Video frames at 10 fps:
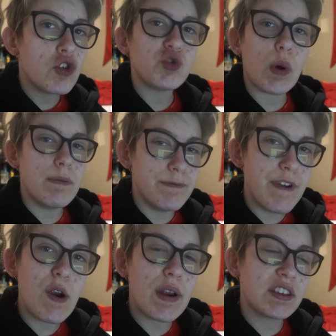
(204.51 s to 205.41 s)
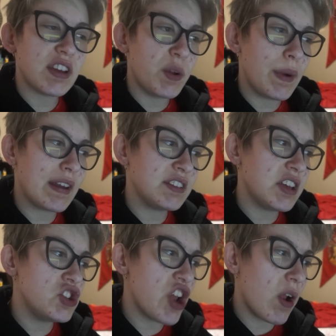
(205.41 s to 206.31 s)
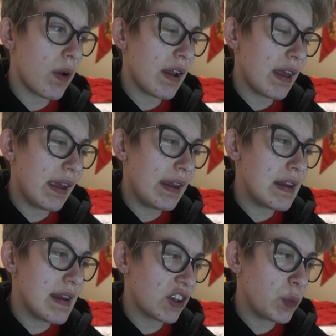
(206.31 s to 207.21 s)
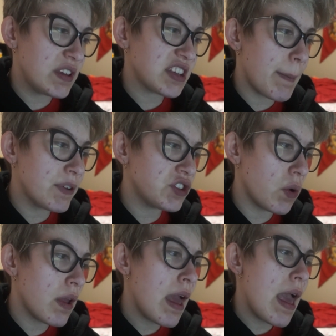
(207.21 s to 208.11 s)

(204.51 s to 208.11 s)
So I'm very excited we get to see Jared in next week's episode.